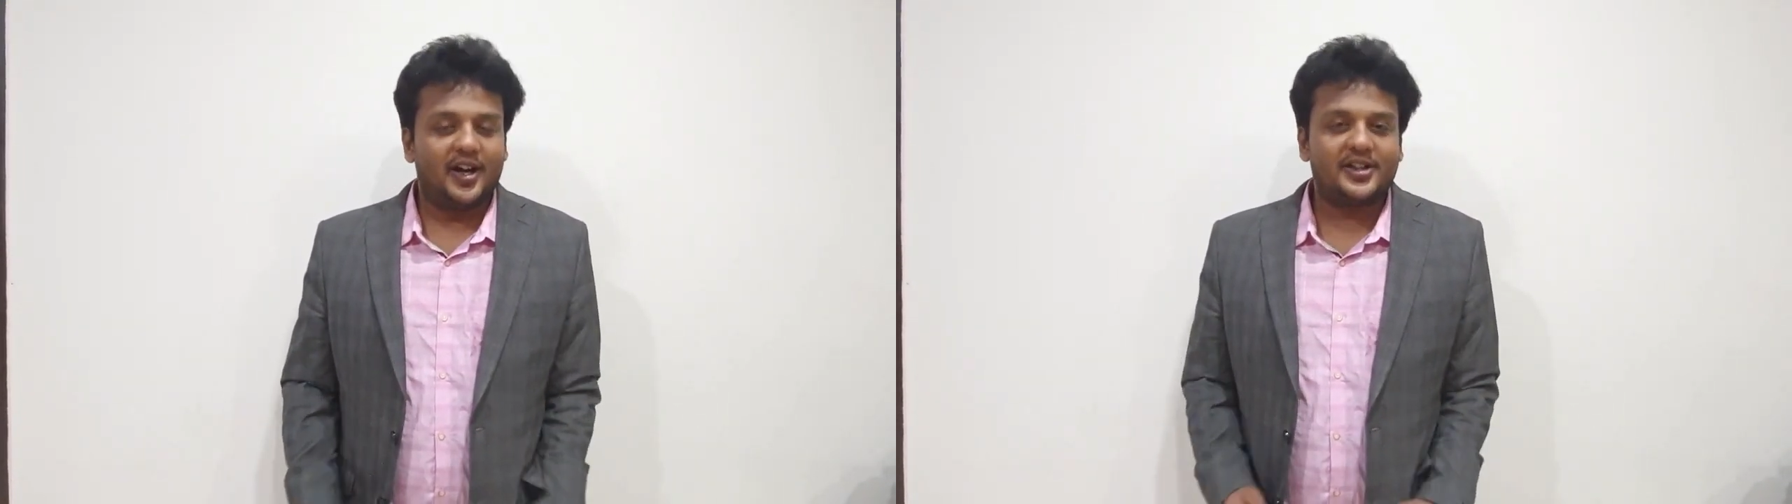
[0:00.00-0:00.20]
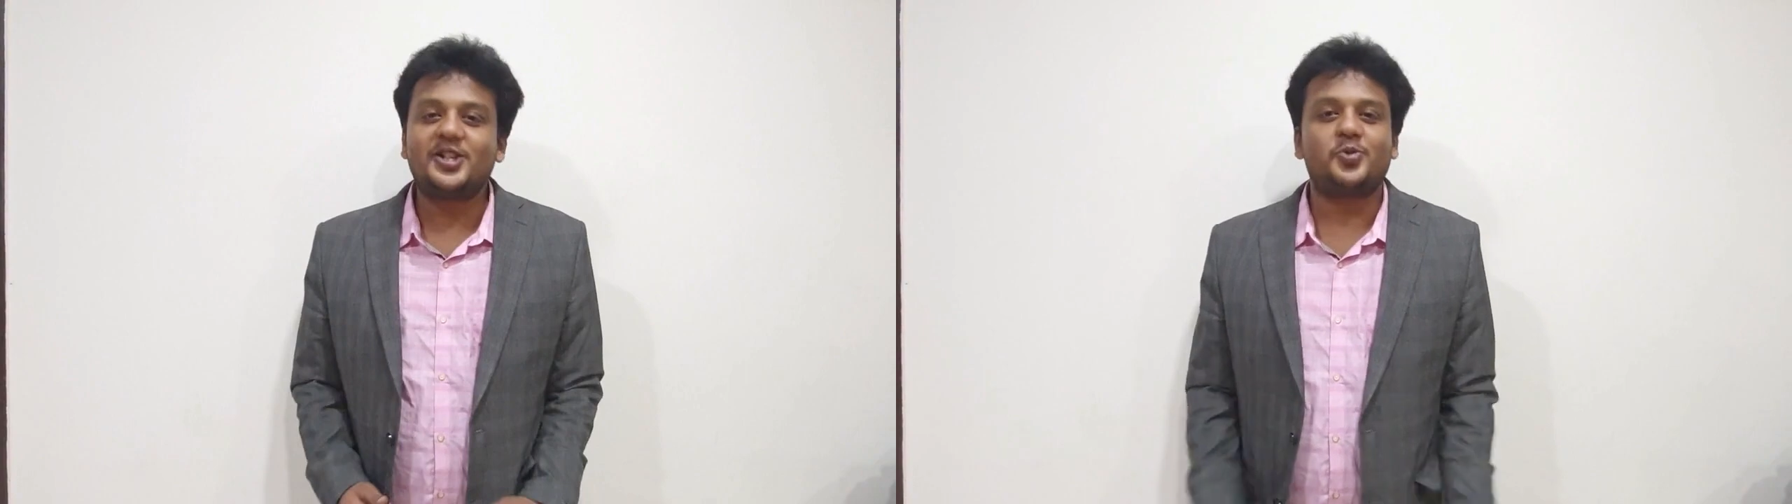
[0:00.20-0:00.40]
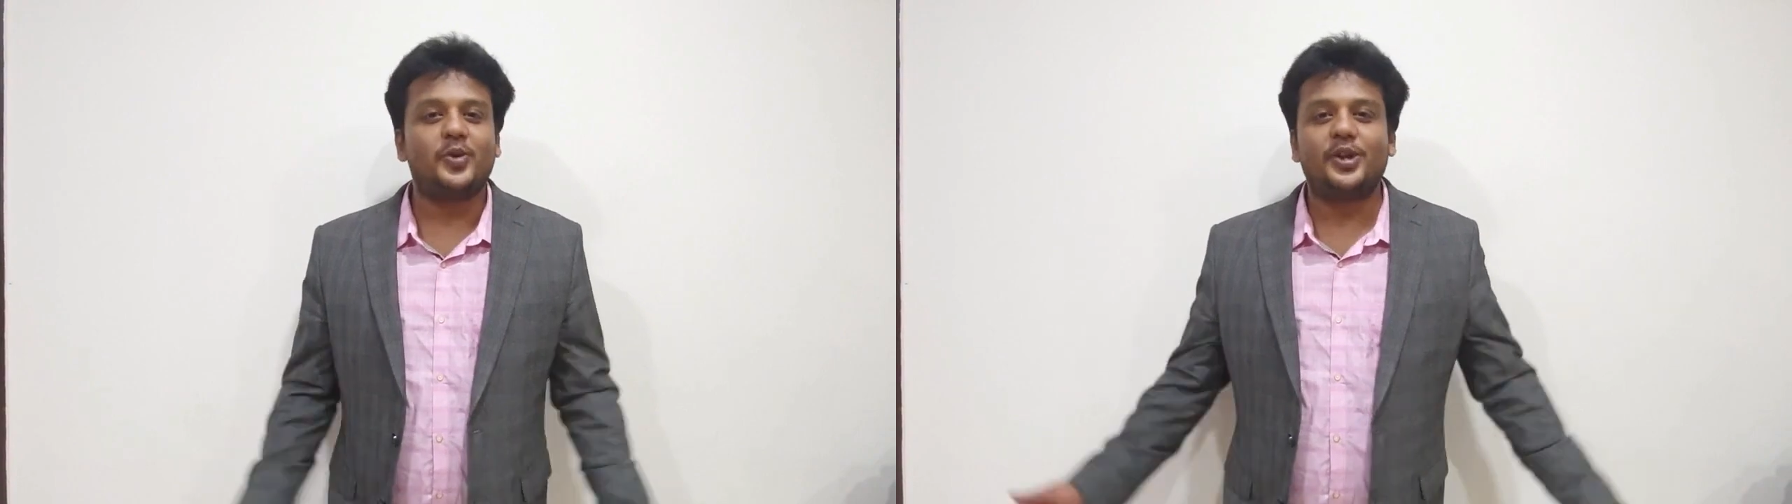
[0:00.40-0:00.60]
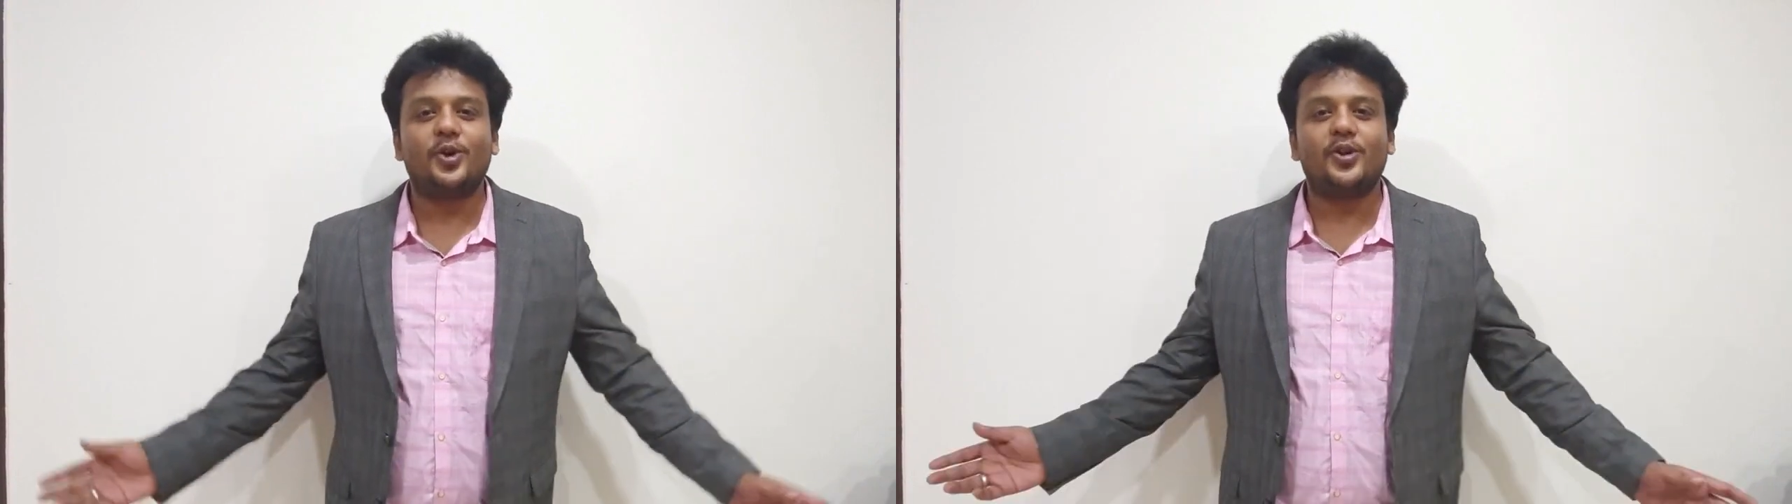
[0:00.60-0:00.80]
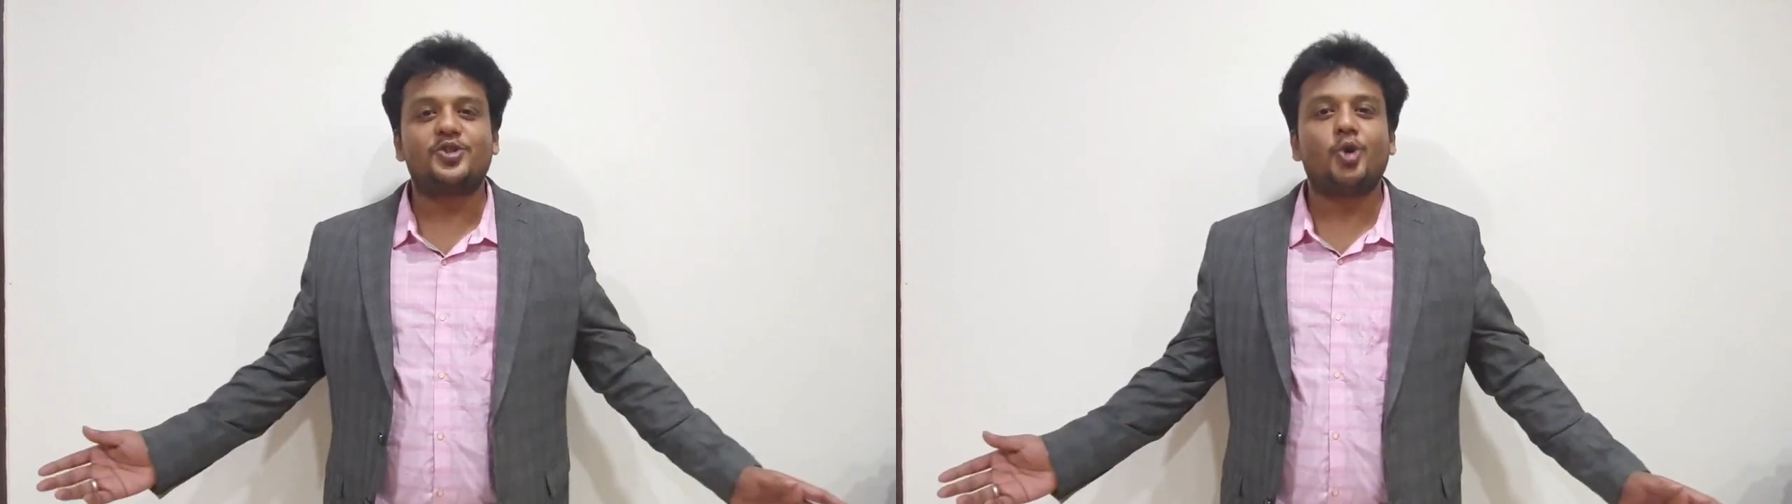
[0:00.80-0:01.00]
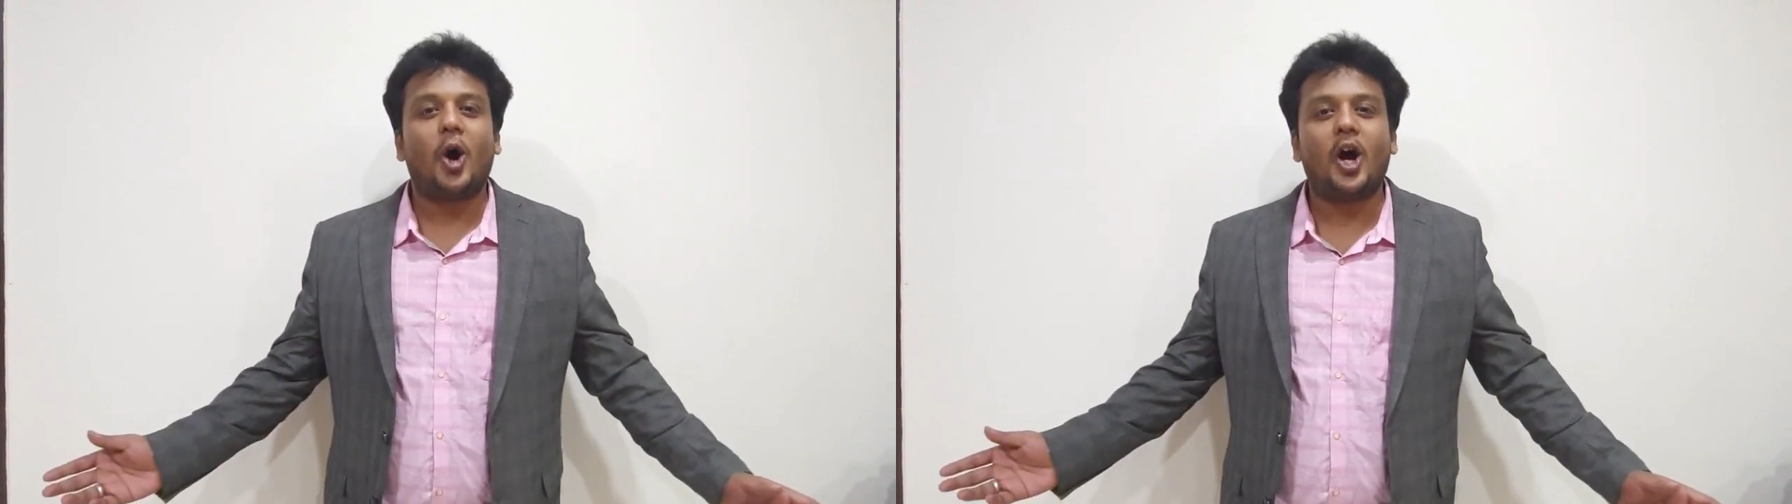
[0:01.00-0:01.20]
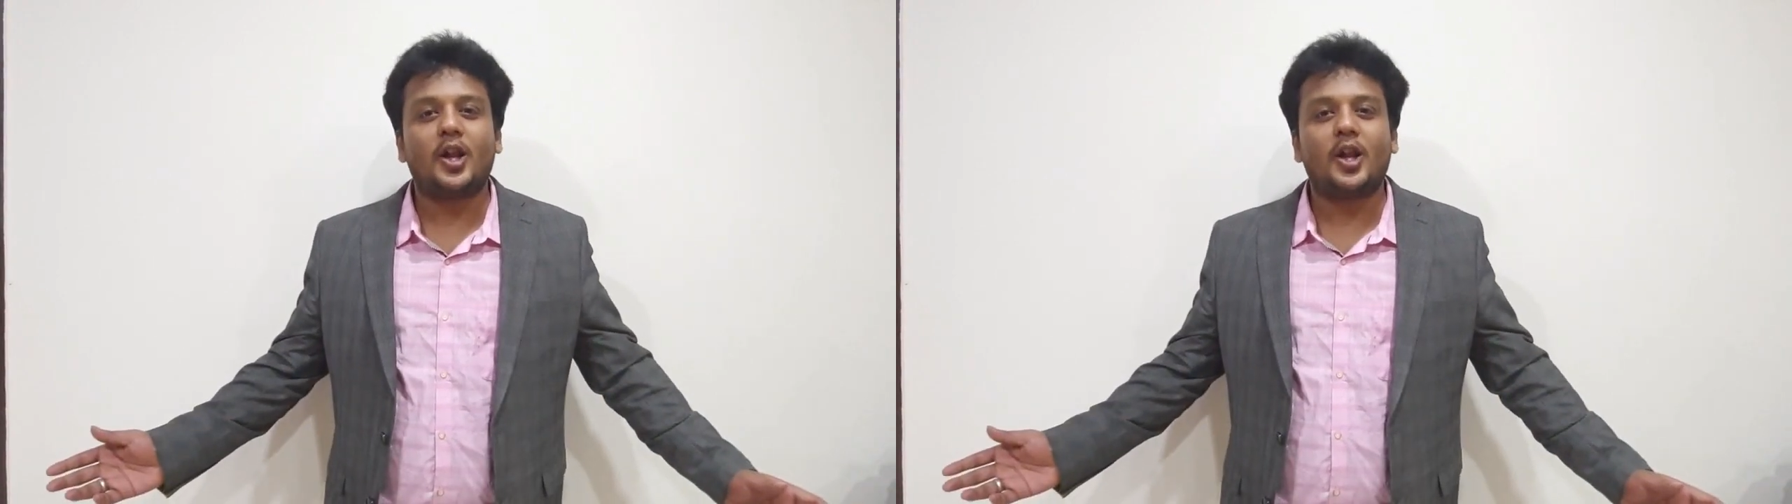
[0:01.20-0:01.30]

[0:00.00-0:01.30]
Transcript: This video is all